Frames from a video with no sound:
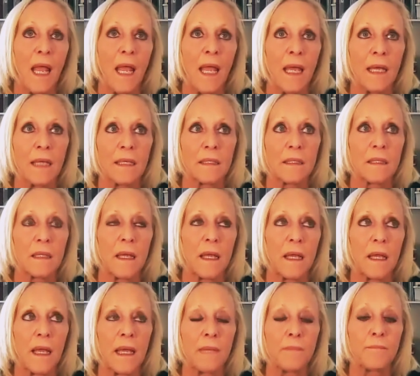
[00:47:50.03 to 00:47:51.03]
and
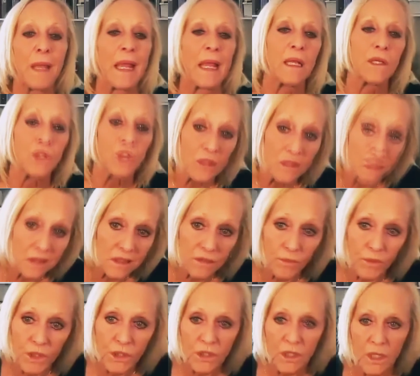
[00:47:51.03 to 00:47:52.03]
and
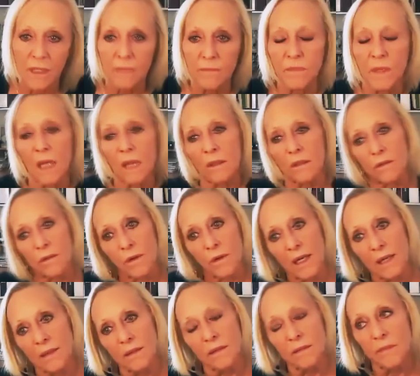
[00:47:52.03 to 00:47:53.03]
patience, which I'm not
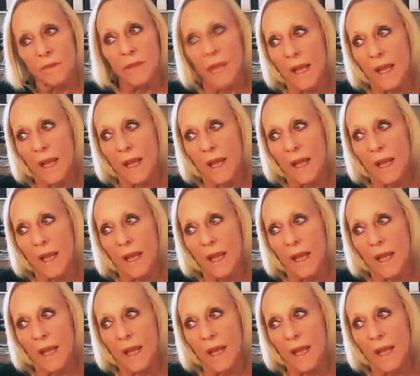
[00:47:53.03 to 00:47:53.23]
great at